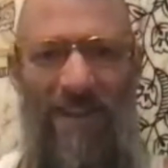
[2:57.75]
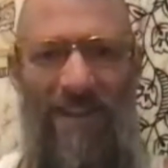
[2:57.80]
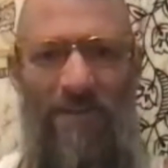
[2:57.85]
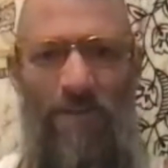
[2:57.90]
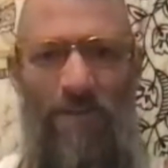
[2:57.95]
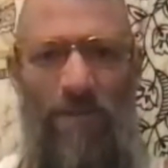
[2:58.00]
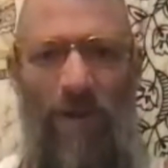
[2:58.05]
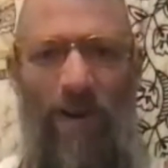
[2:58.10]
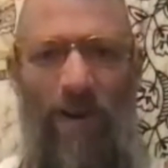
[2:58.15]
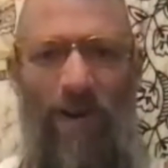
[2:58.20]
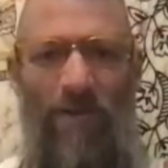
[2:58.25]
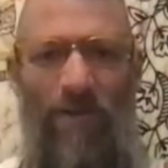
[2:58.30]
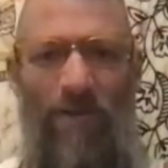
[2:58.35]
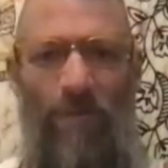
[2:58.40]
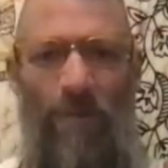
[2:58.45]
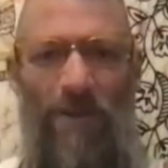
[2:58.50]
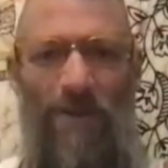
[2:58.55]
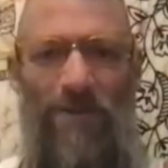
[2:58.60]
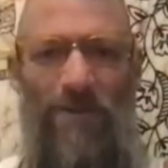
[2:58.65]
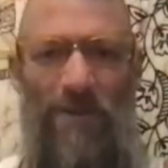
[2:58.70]
It's part of
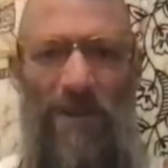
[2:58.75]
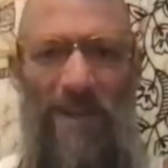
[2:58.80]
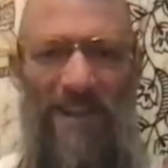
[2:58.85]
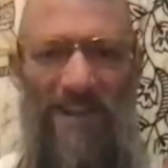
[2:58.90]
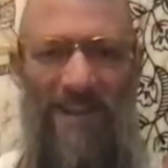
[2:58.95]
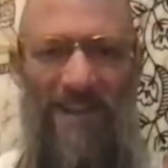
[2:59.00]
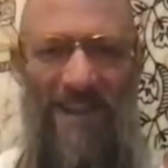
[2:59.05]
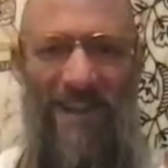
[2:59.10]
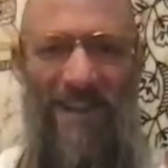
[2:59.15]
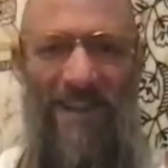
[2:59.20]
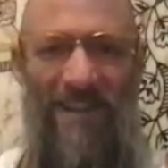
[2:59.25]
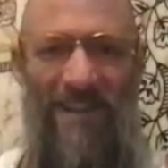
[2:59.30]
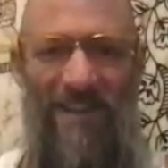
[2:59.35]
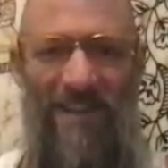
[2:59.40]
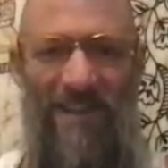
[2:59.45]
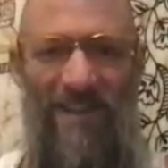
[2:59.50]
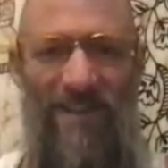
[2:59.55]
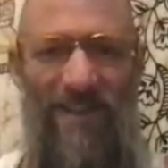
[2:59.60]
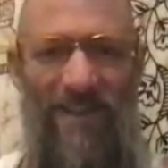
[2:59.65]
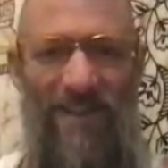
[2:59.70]
what's raising
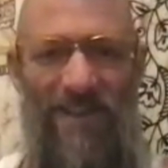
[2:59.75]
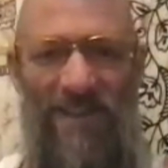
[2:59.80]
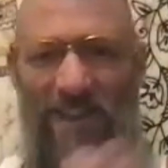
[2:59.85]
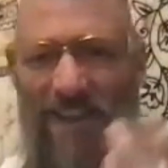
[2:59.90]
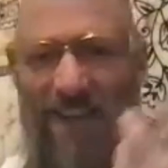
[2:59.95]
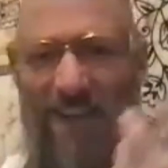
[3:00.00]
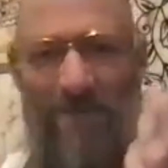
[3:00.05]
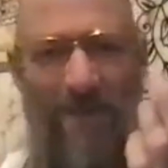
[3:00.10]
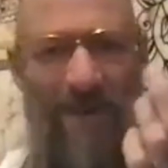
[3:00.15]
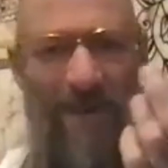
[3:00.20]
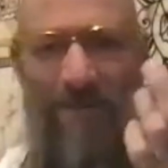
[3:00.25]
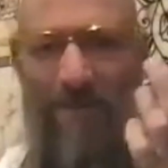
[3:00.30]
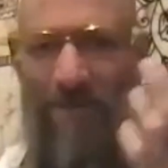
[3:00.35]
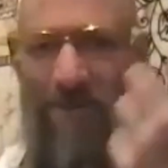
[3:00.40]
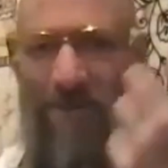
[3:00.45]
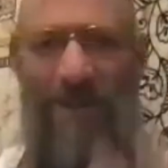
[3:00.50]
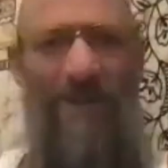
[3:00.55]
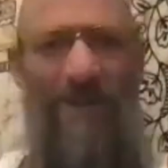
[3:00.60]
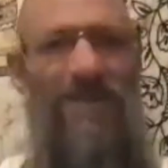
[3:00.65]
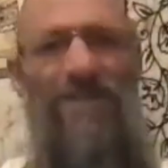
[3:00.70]
us, just like my
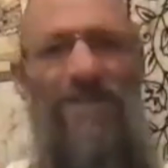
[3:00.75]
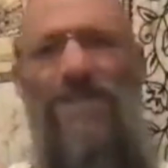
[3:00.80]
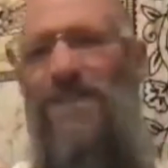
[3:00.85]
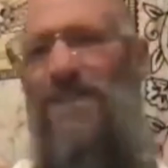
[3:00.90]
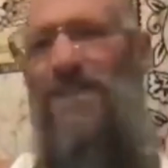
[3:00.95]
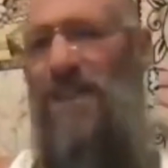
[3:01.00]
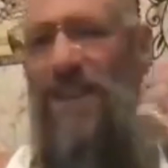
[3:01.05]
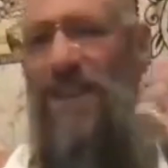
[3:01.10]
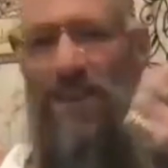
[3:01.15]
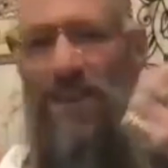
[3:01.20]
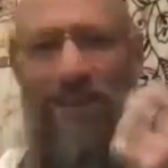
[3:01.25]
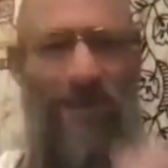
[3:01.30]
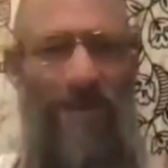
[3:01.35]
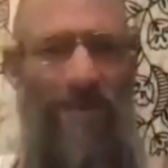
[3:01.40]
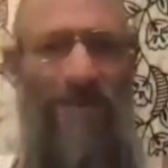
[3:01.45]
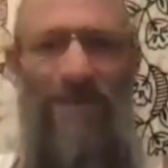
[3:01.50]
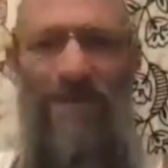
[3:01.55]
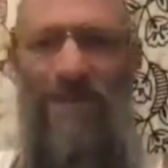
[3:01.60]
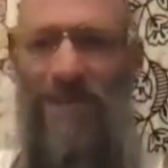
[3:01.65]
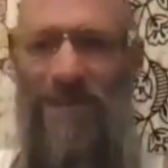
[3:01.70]
friends, just like
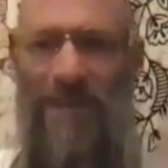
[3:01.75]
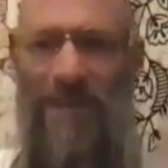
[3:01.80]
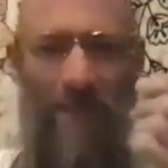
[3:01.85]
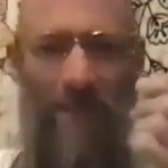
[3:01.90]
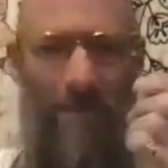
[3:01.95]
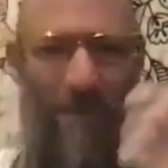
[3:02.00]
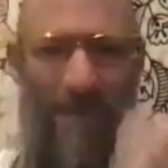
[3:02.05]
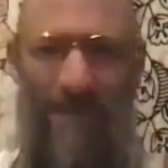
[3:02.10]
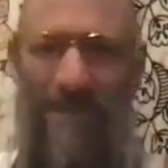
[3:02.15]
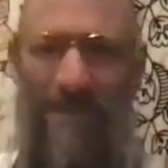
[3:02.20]
you, just like my